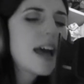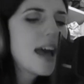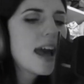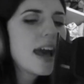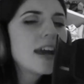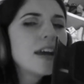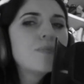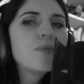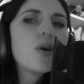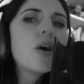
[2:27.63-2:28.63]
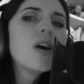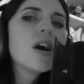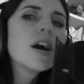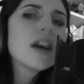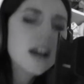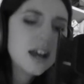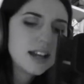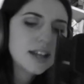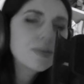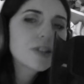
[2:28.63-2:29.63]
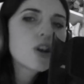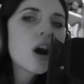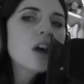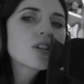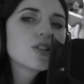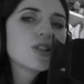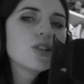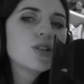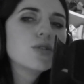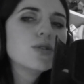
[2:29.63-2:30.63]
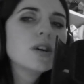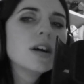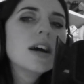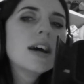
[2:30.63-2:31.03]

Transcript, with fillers: Hey, boy, let me talk to you.